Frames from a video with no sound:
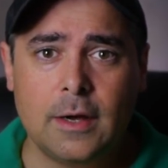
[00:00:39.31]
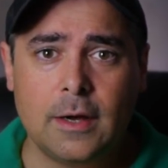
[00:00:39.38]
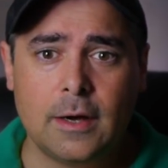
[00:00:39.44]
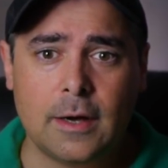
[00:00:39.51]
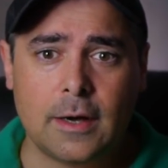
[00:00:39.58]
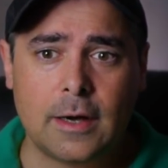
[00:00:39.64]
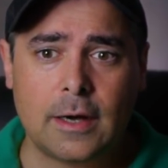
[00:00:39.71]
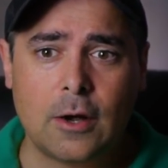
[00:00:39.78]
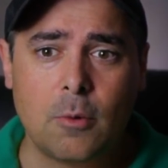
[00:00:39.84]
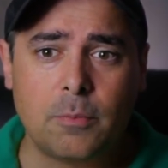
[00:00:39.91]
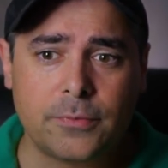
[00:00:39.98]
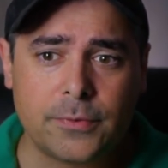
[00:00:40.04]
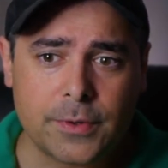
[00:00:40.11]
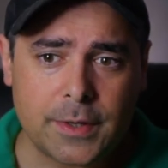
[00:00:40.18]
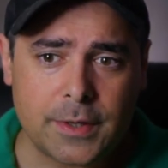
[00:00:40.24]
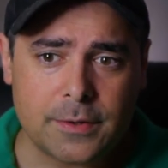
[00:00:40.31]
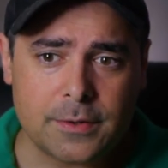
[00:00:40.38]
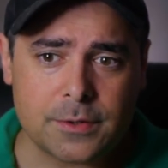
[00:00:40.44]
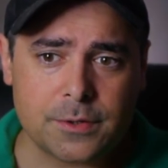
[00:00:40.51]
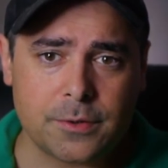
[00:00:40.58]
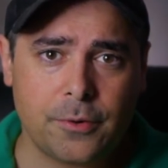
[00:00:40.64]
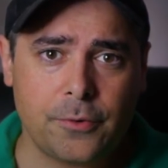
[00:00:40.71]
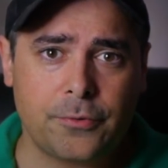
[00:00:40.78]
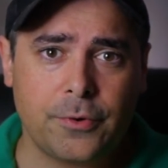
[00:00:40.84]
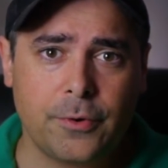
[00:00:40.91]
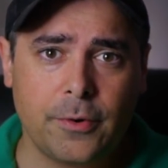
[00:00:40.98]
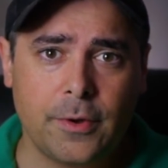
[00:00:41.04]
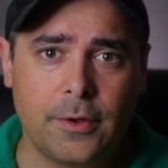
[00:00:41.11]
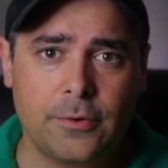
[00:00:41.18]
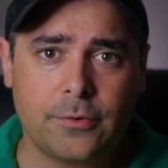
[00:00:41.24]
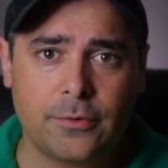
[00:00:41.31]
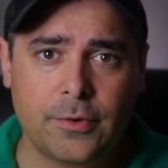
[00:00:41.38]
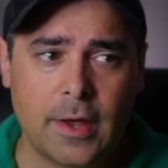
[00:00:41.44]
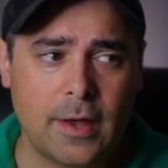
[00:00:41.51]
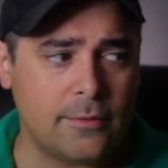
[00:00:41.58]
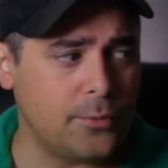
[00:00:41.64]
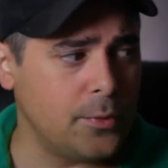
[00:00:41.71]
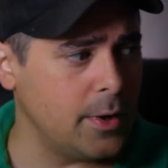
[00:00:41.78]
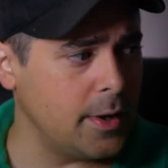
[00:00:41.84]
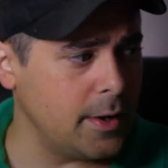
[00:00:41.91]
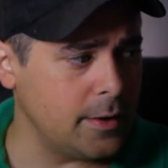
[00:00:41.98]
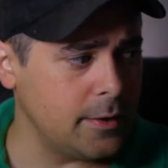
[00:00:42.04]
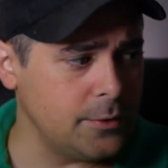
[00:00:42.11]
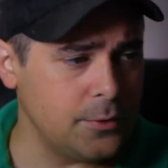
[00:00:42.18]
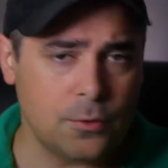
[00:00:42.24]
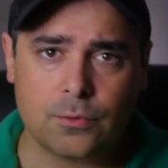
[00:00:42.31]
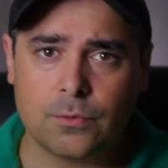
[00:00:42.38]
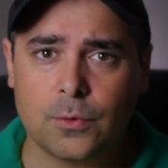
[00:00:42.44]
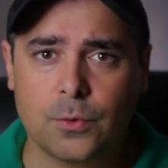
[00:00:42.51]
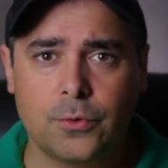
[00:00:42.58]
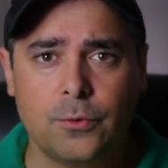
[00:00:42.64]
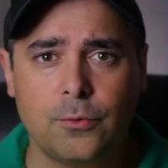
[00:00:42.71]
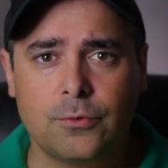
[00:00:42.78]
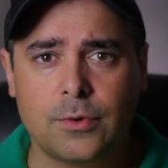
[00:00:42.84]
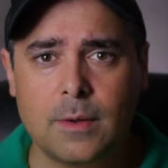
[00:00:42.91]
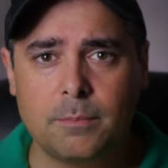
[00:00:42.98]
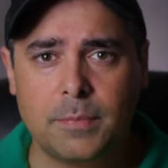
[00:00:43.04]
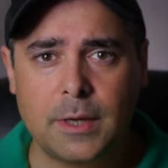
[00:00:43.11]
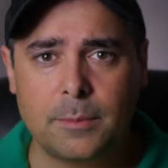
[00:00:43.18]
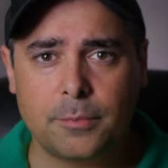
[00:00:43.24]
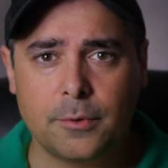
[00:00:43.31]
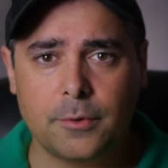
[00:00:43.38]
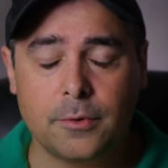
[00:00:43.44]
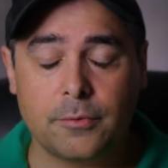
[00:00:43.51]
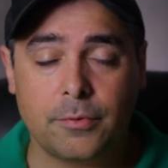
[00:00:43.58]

Uh, hopefully, this little series is halfway useful to some people.